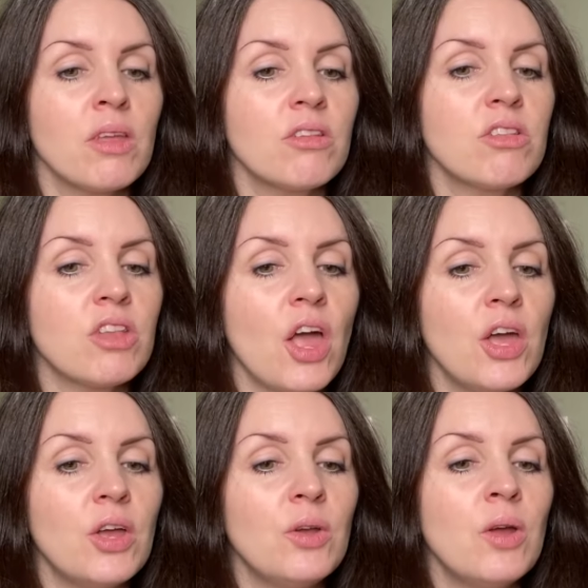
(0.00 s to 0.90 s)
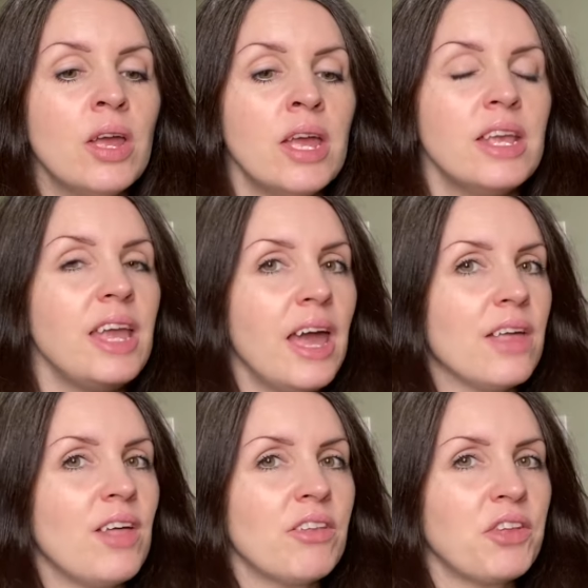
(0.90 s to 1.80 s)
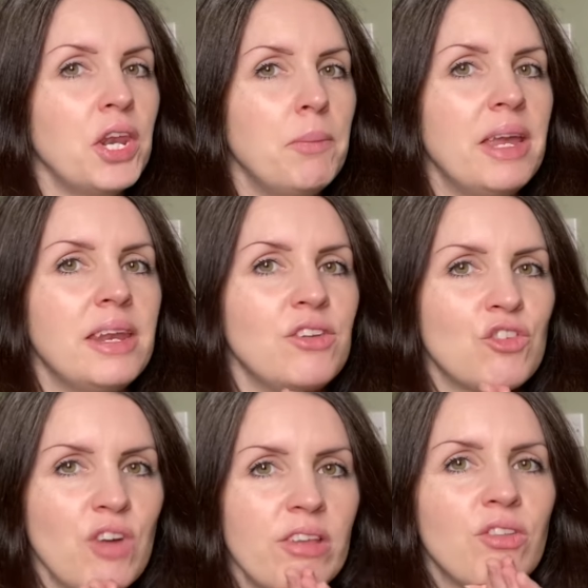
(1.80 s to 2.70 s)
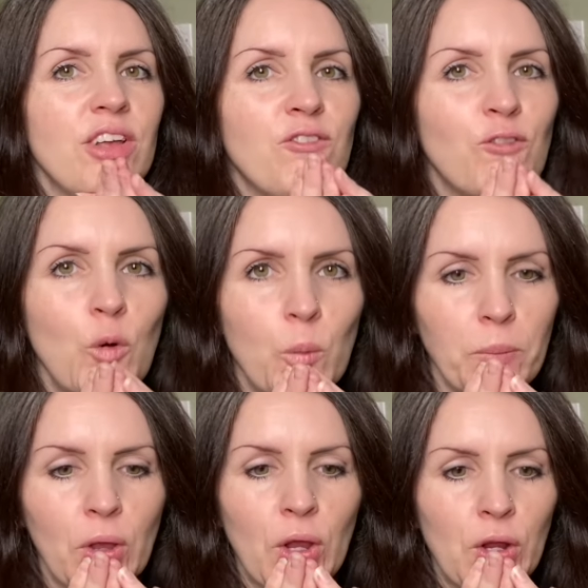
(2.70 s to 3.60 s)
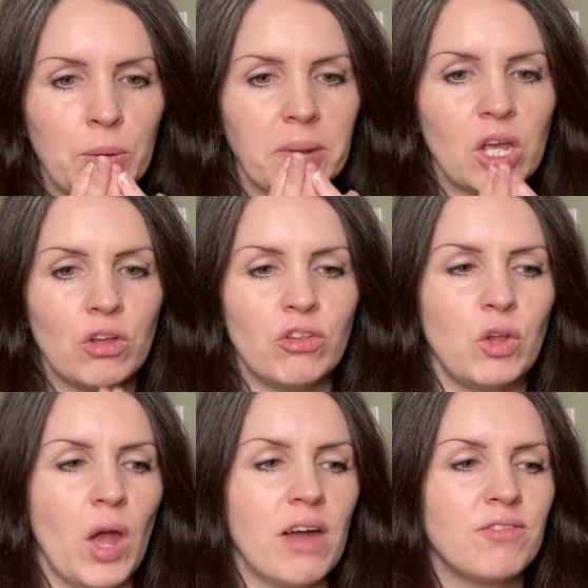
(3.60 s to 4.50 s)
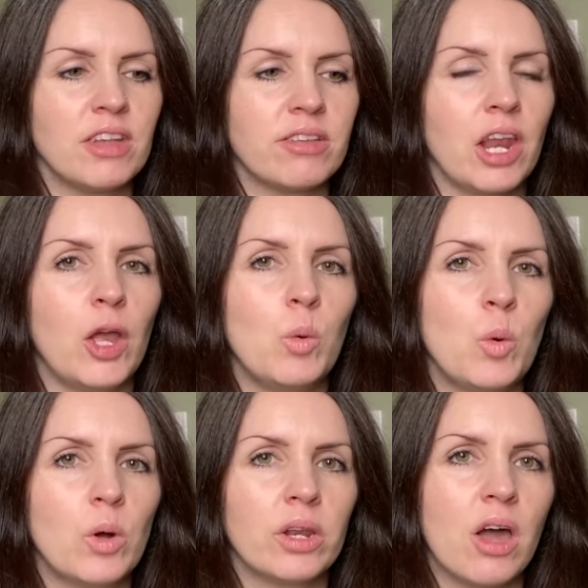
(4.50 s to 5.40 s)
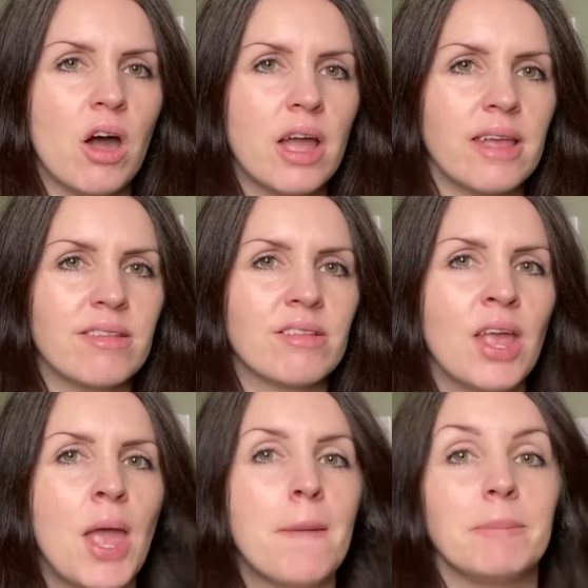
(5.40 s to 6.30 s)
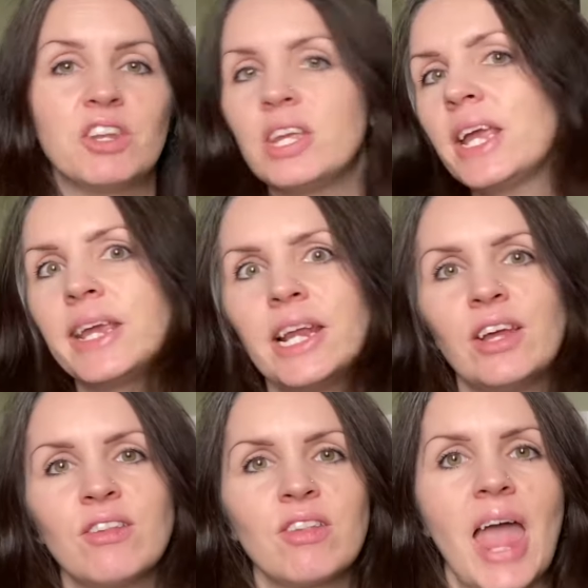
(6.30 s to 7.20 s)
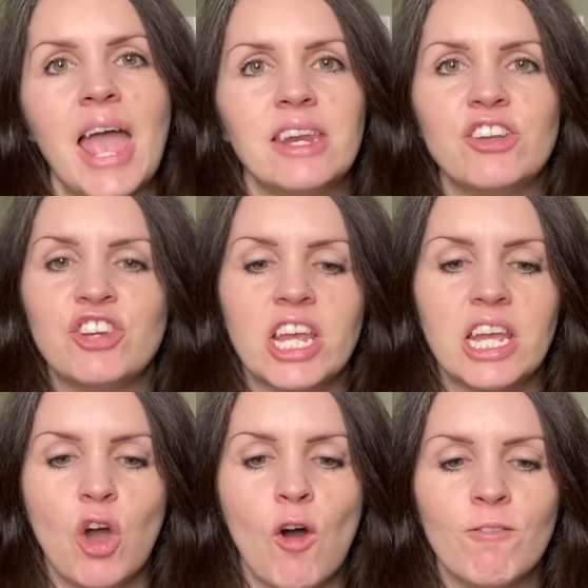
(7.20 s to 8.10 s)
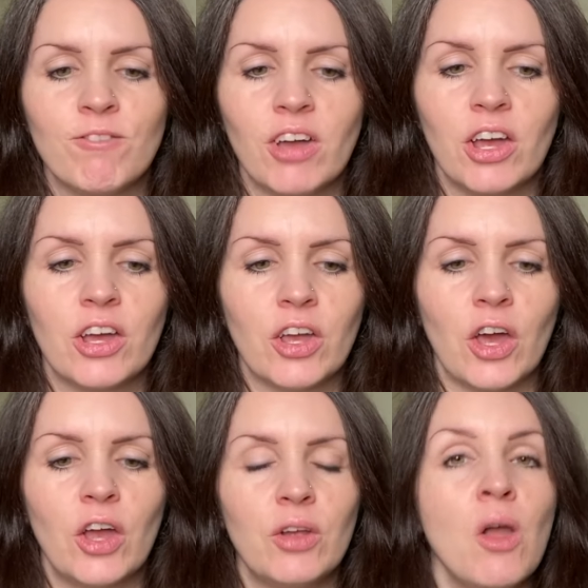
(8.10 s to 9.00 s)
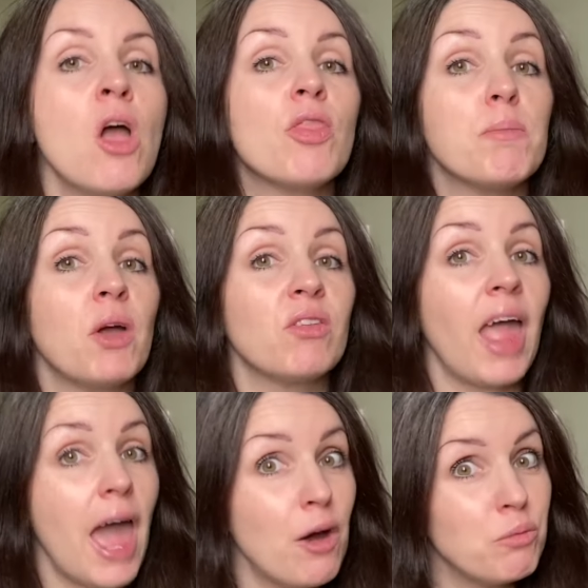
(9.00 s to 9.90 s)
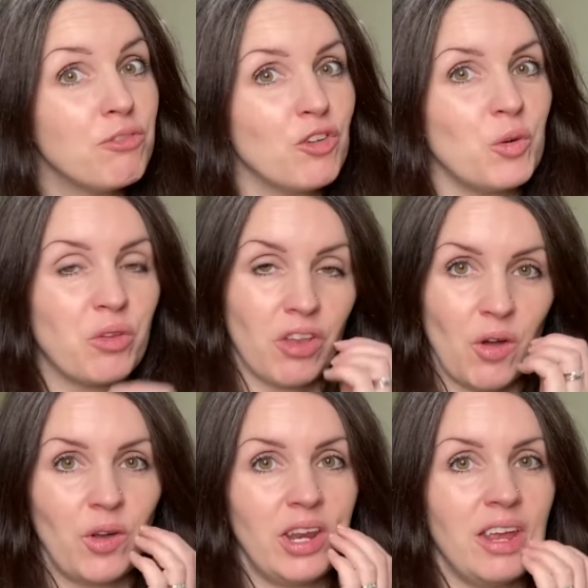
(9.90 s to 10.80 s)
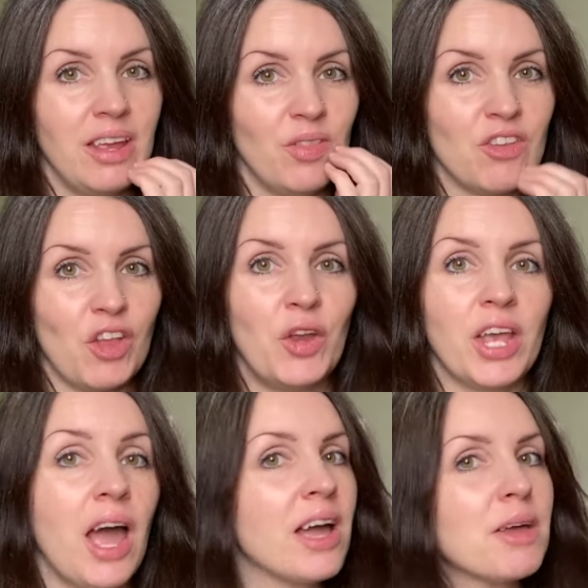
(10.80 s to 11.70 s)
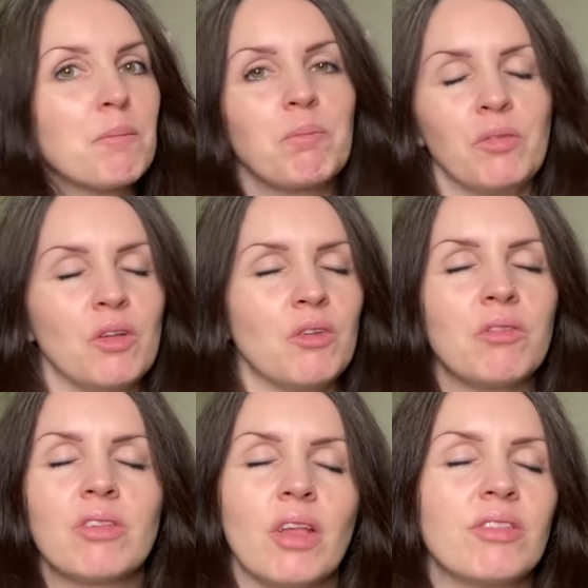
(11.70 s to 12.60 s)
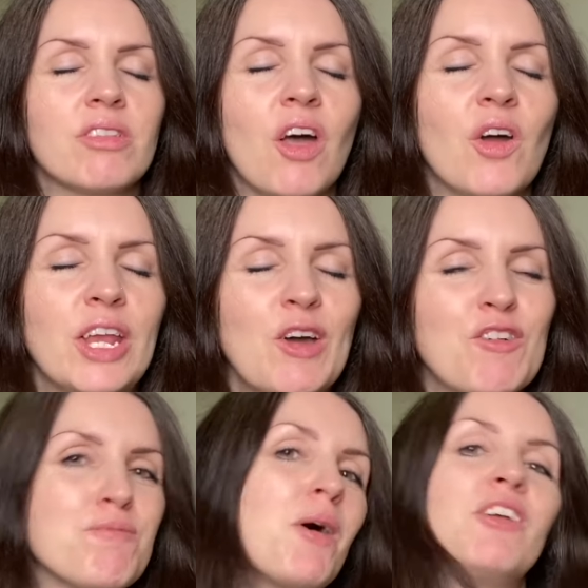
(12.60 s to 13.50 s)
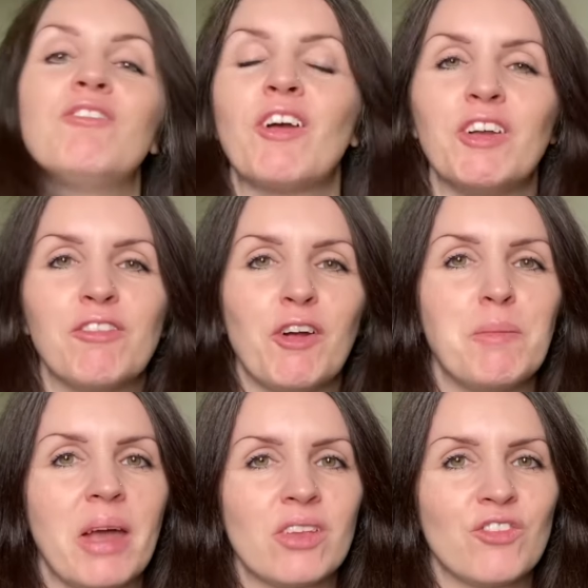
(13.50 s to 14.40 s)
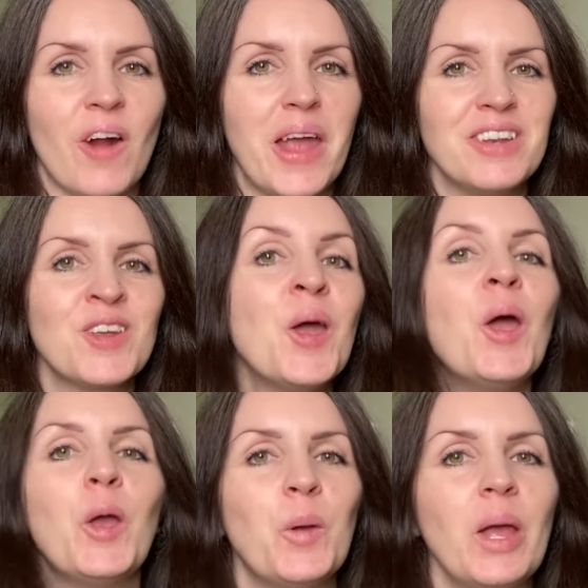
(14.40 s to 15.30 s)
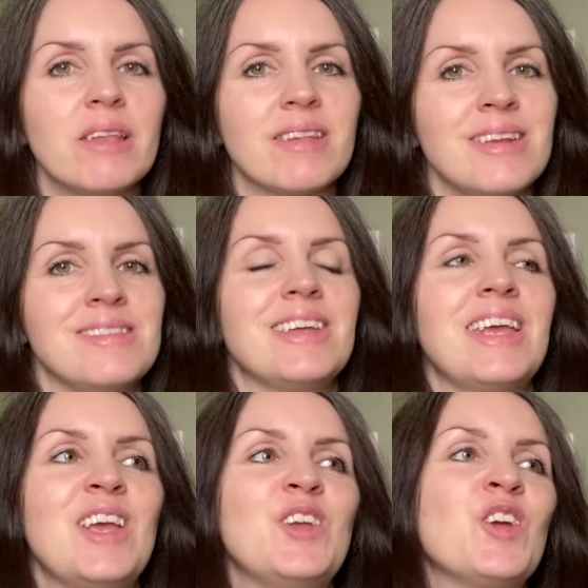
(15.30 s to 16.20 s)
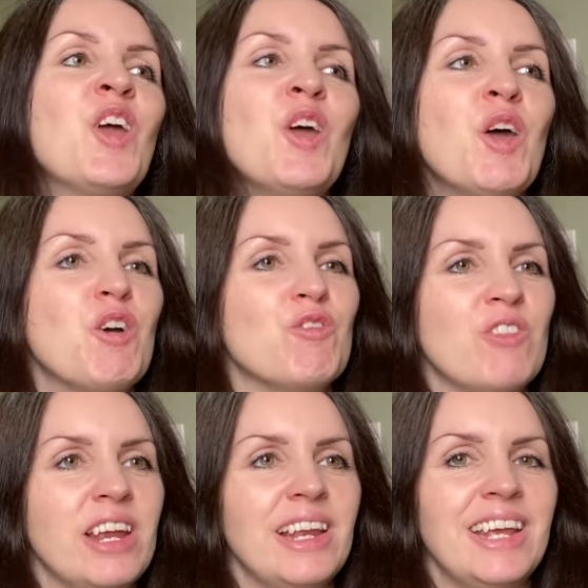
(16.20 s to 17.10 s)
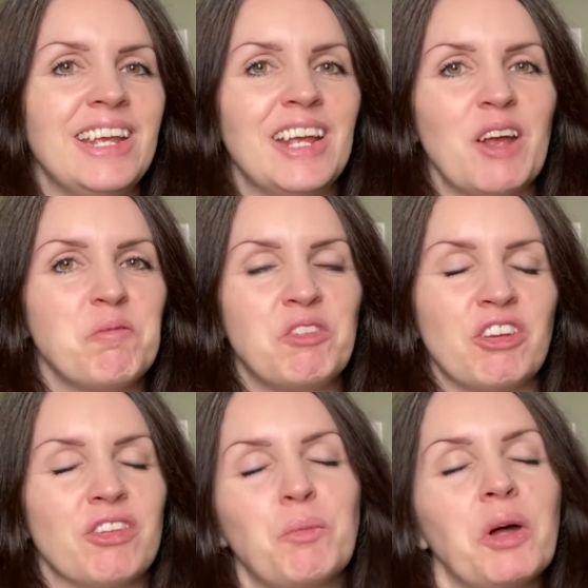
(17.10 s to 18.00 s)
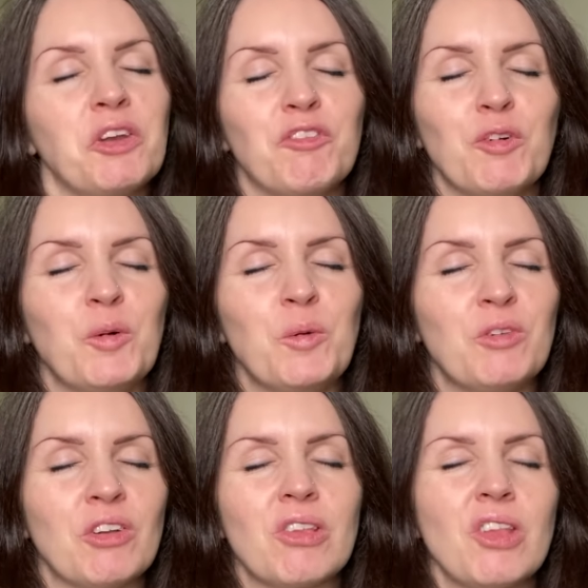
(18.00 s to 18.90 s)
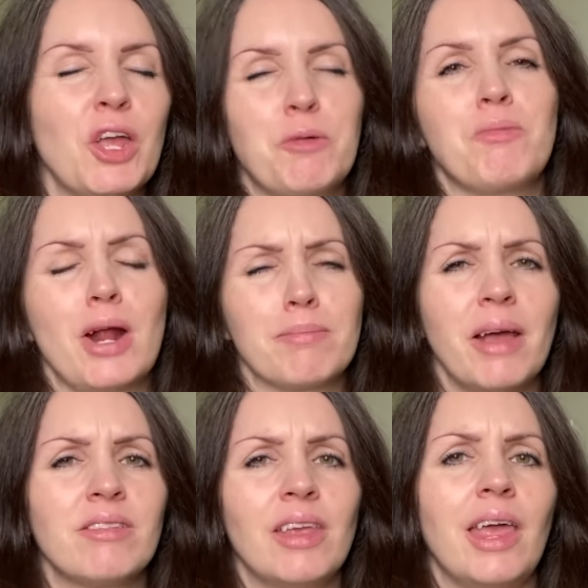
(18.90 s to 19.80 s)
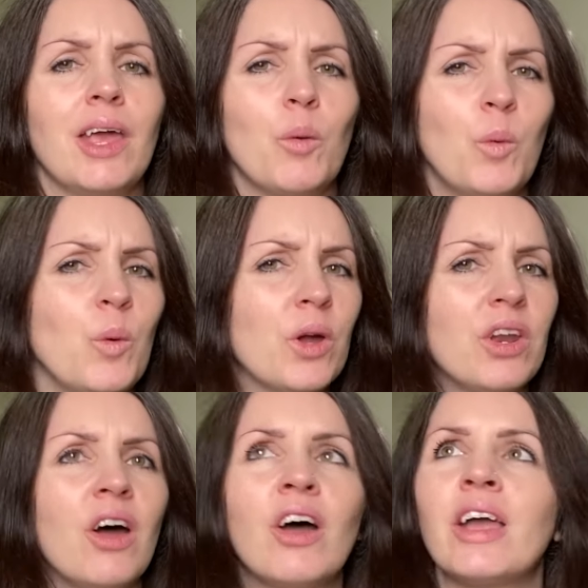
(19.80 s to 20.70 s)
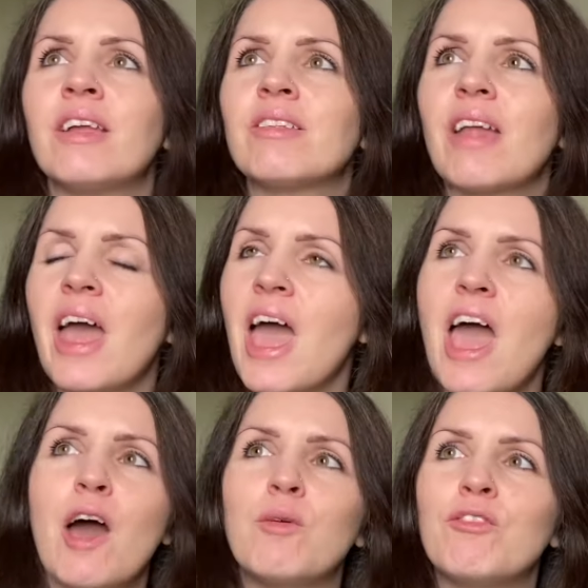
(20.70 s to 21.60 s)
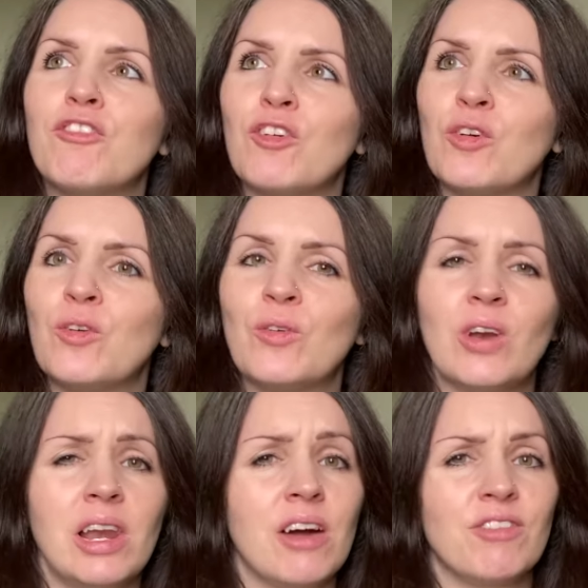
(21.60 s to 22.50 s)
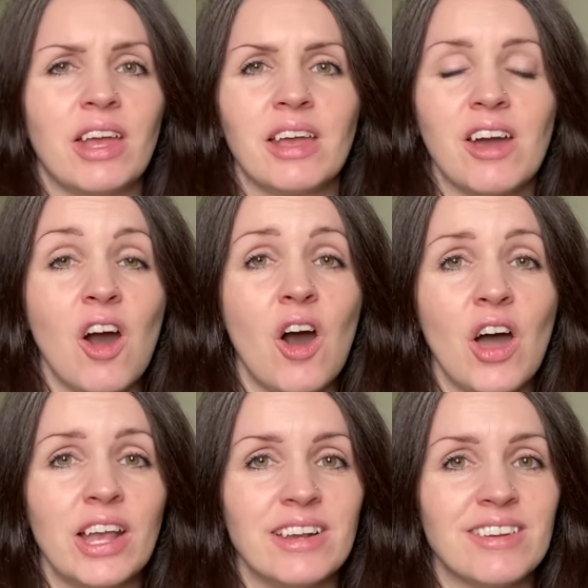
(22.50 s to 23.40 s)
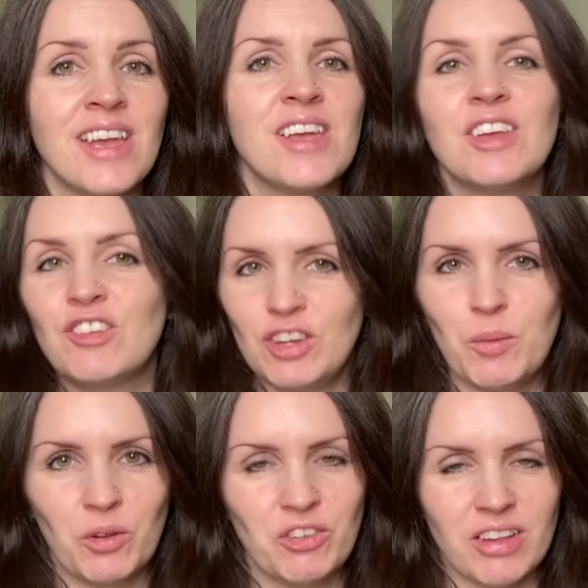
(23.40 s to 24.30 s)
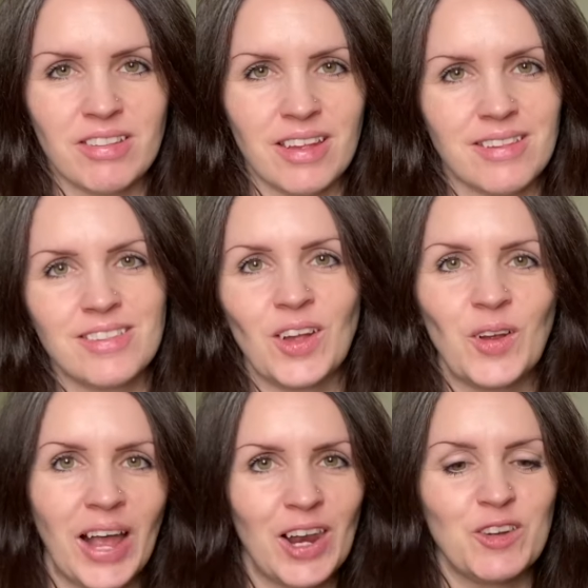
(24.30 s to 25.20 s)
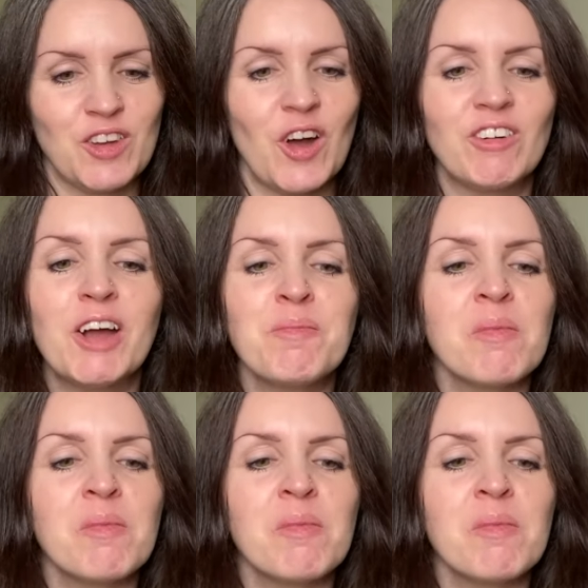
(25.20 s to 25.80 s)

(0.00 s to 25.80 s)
So yeah, that's going to be an interesting full moon, because you have this like organised, meticulous energy of Virgo, the most helpful sign in the zodiac, the sun sign of my very, very best friend, who is indeed really just wonderful, just so pragmatic, organised, helpful, loving, kind. She watches this, so hello Tara.